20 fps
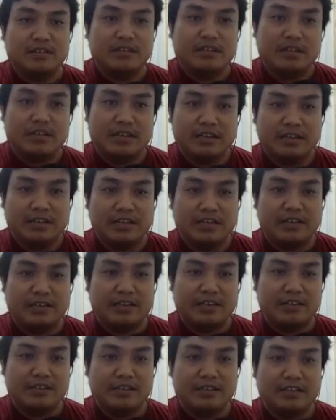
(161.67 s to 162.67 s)

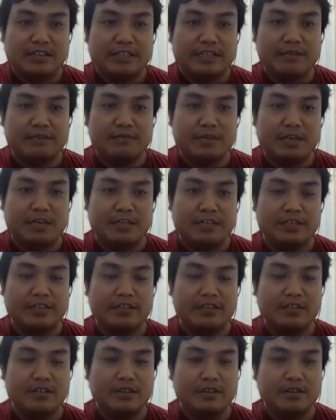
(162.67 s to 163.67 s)
And same as
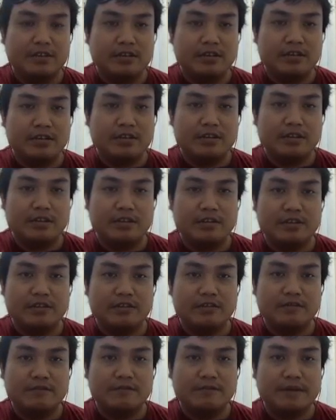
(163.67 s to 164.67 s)
the
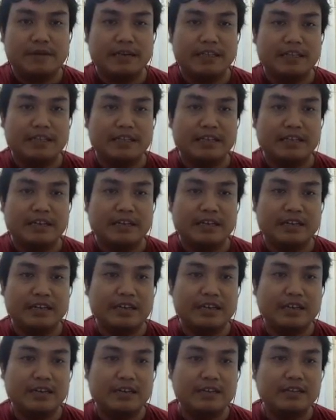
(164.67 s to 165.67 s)

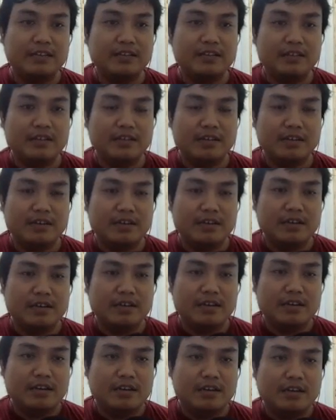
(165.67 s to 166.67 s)
GAN,
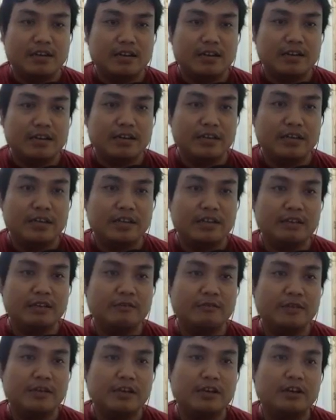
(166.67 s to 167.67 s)
here
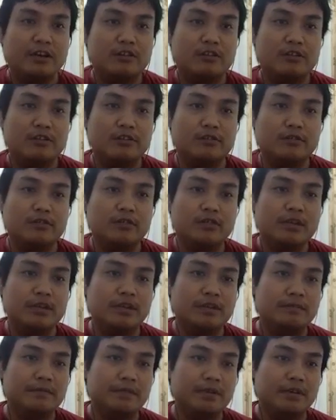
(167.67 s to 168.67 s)
we also
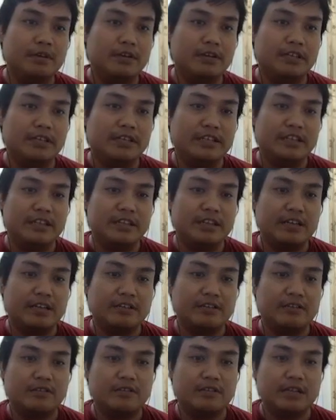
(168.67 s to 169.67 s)
have a
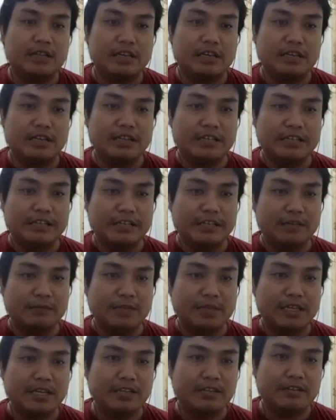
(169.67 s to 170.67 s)
generator and
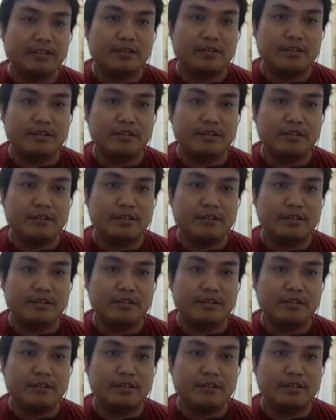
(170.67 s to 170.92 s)
discriminator.